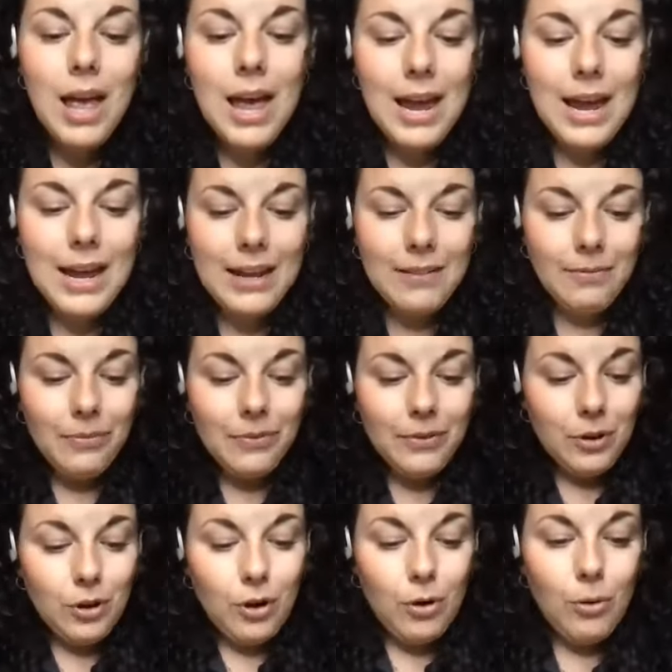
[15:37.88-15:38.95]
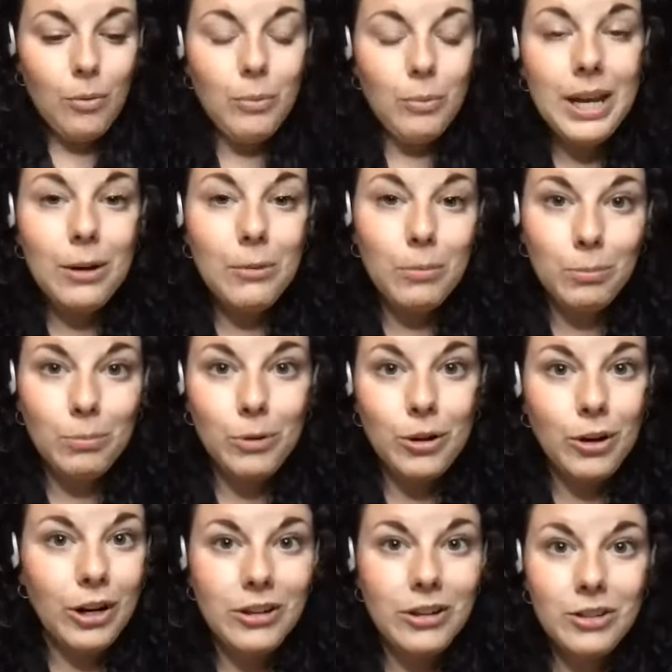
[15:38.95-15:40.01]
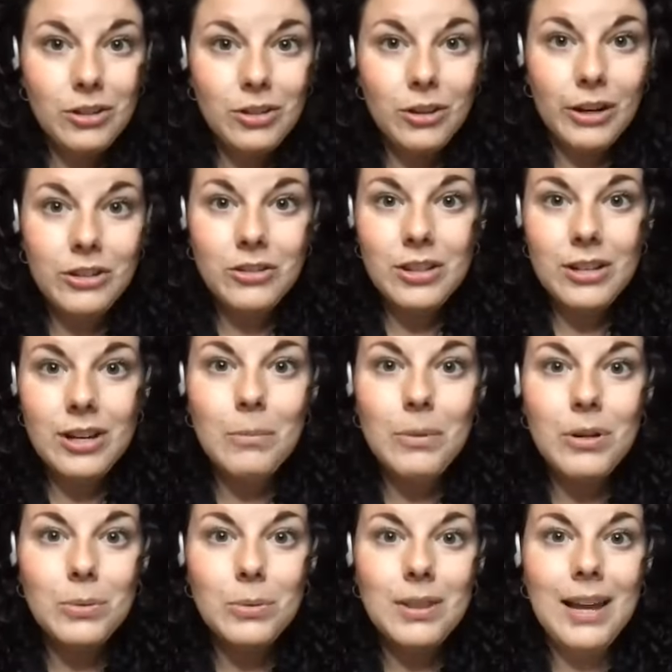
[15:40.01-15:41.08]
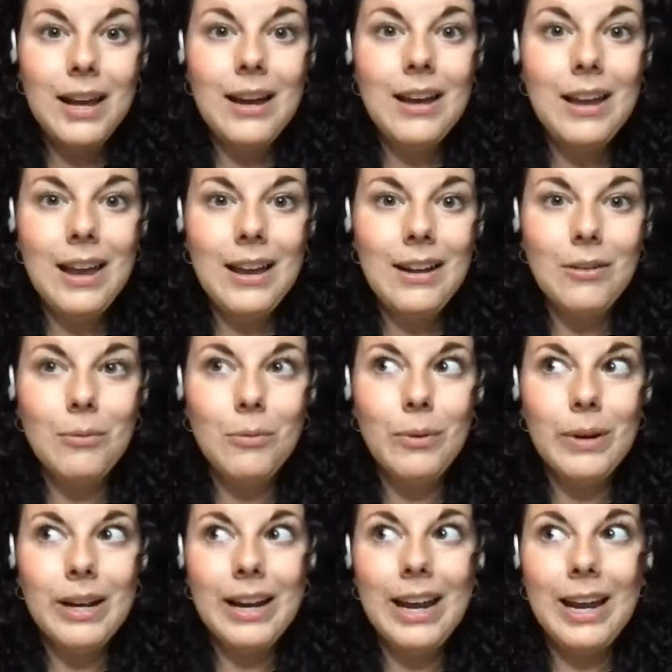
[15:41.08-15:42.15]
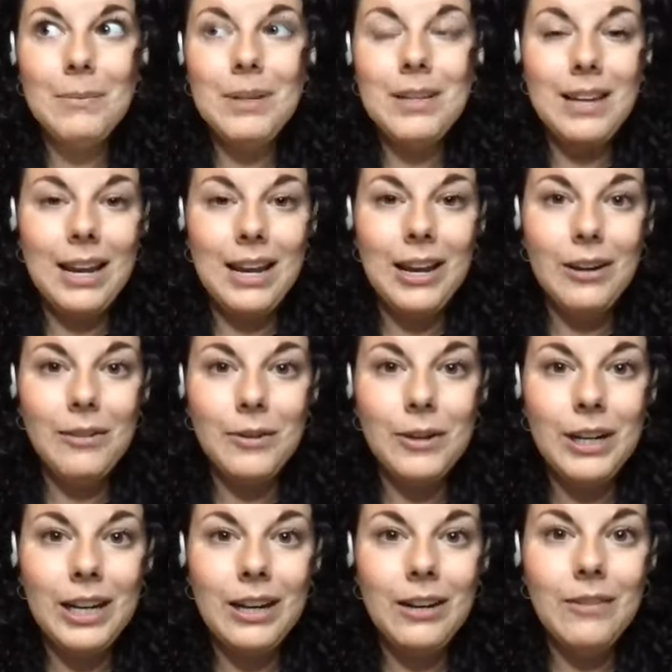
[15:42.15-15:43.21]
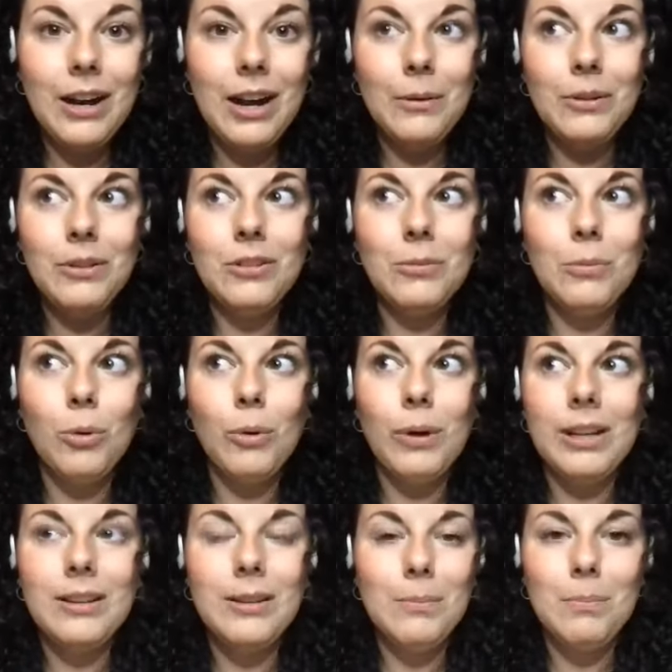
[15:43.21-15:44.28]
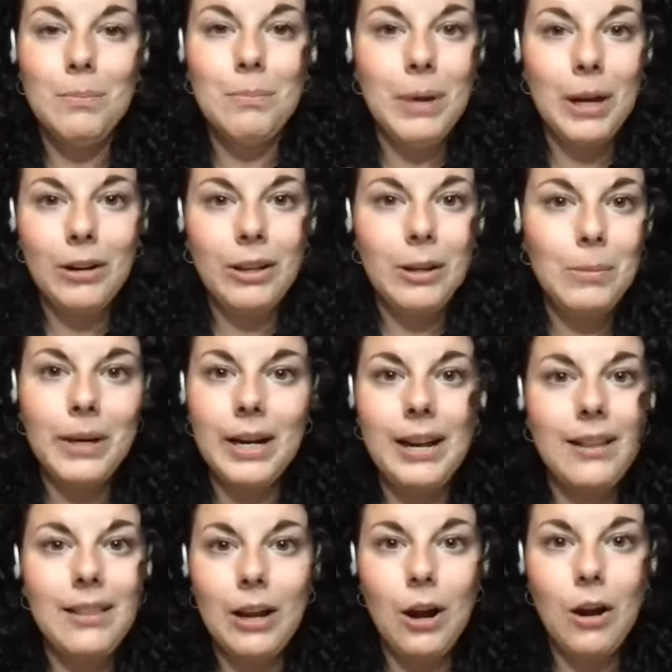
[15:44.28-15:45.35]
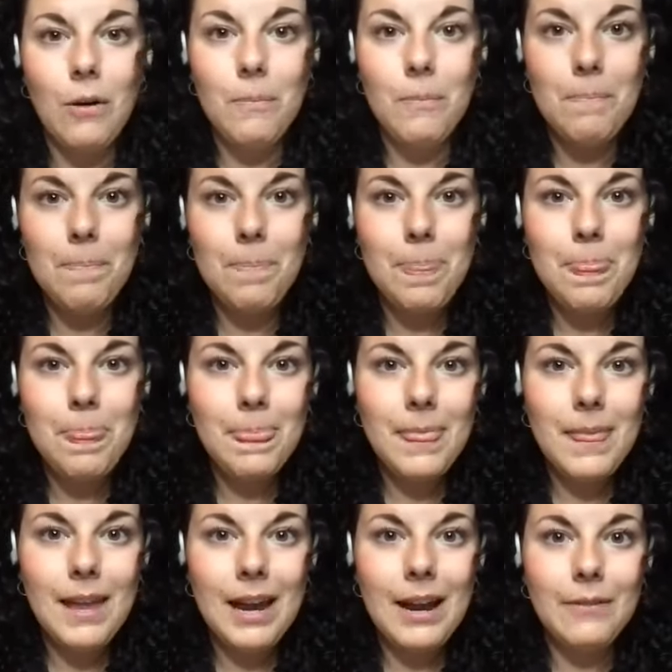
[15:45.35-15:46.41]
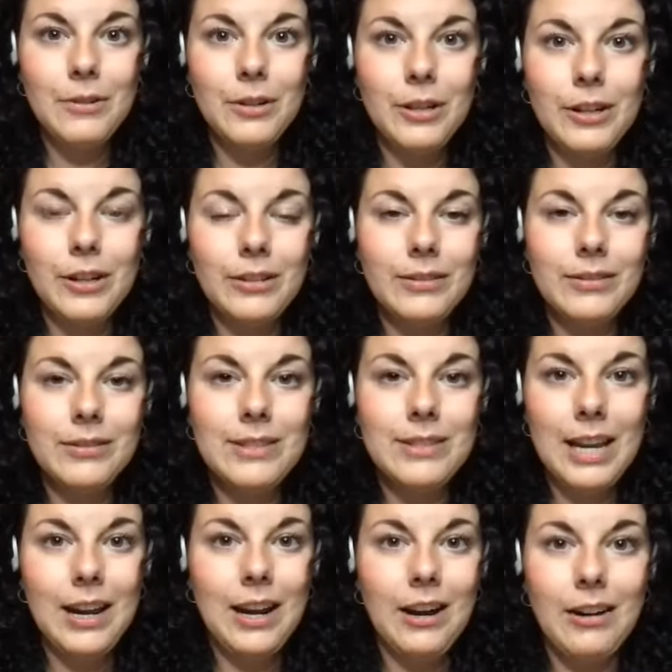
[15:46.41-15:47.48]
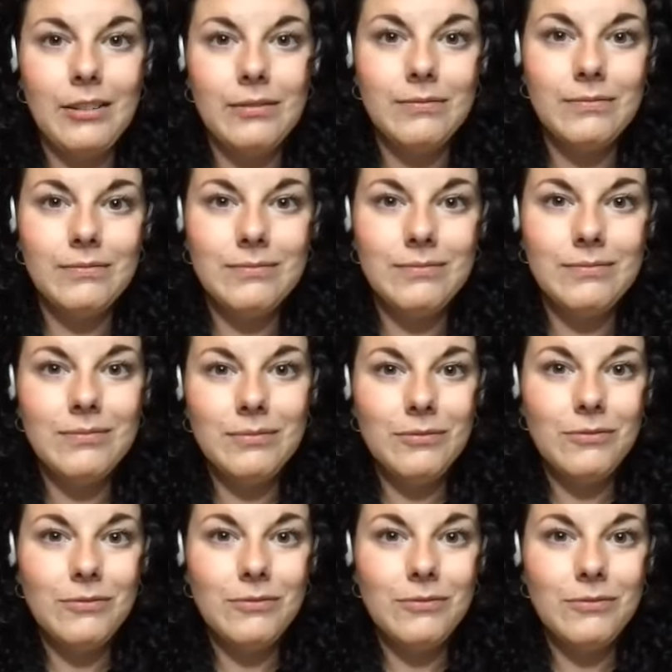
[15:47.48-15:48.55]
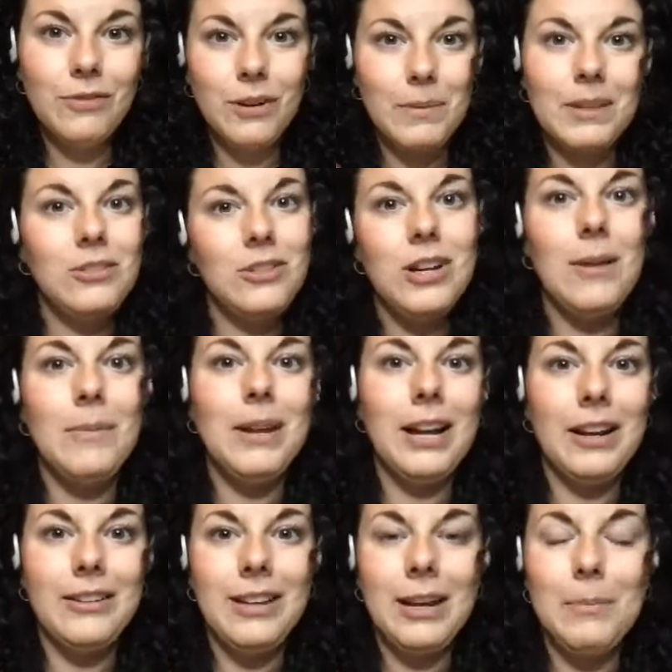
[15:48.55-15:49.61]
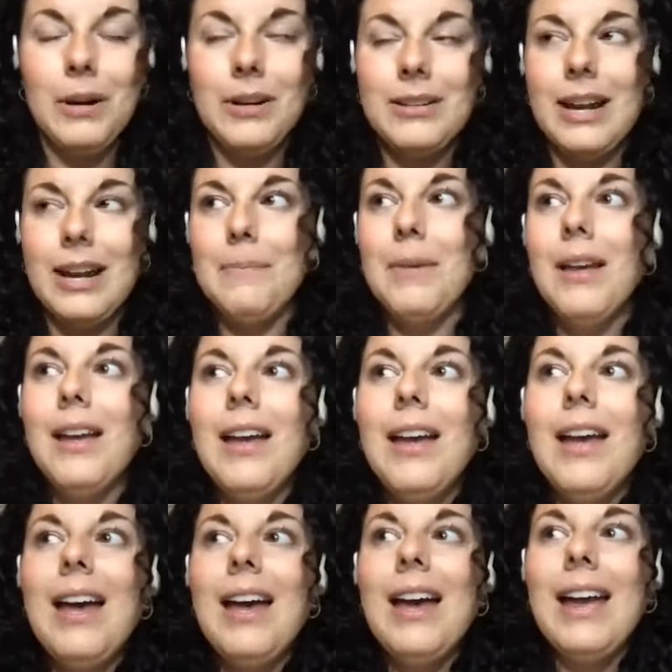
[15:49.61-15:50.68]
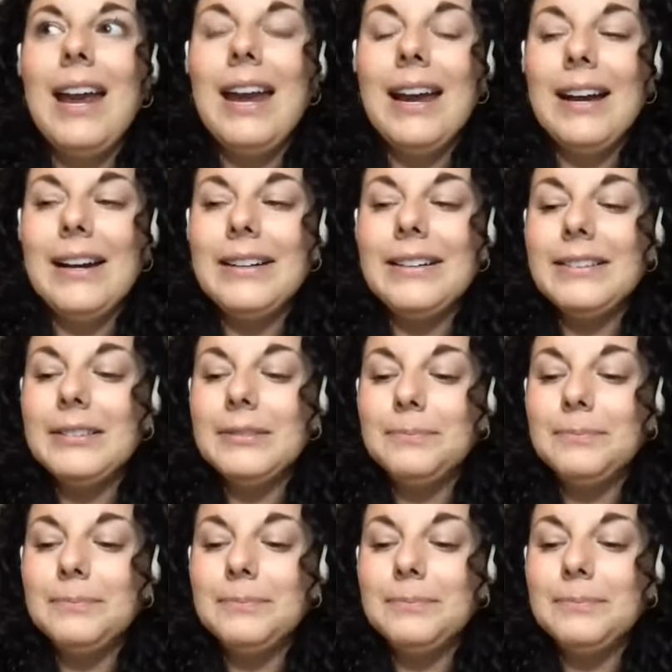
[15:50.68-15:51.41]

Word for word: and so we had crunch, crunch the numbers with that. And when it came to daycare for Eve, I was going to barely bring anything home after daycare from this job that I could take part time. And